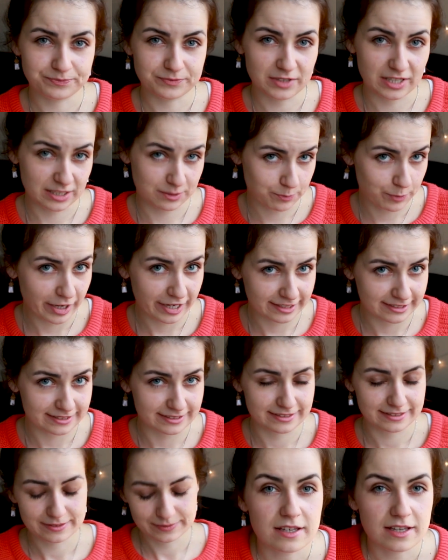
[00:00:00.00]
in
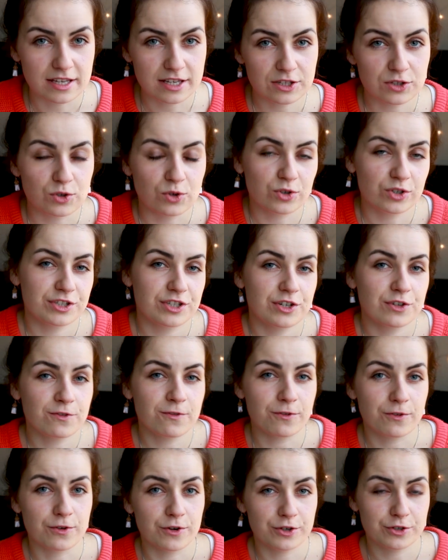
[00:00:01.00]
practice in order
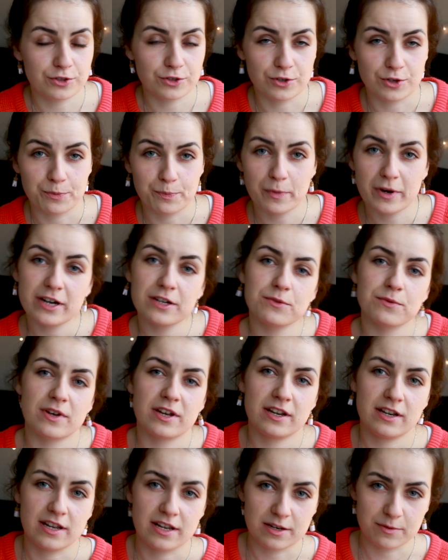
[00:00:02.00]
for your part
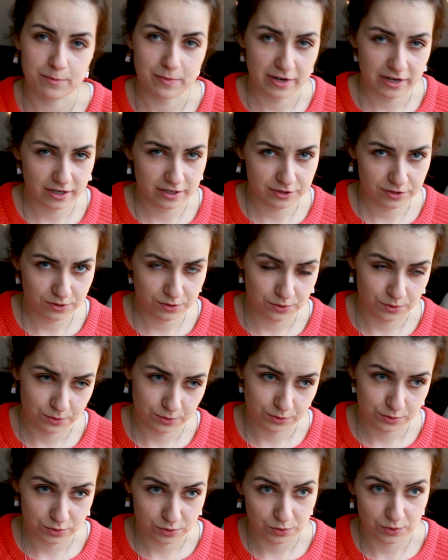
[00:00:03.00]
1 and part
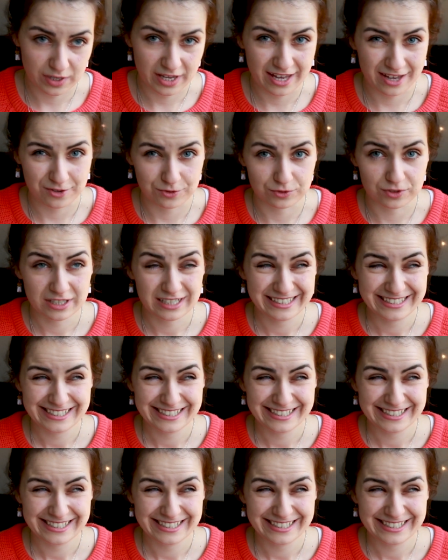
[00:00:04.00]
2 to count.